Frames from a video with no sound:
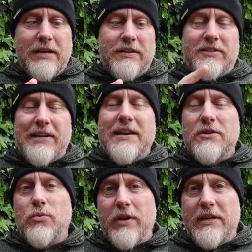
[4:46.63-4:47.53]
The
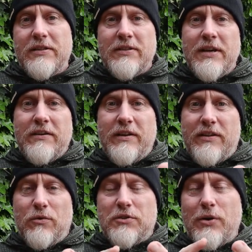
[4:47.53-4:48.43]
second one is that
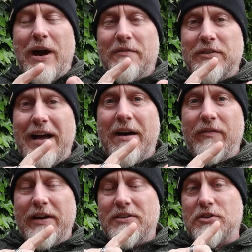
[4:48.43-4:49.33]
they also have to
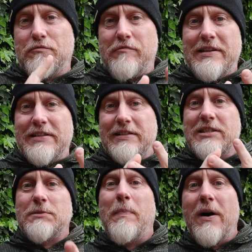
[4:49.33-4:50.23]
have a serrated
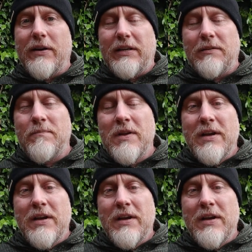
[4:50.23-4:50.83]
spine.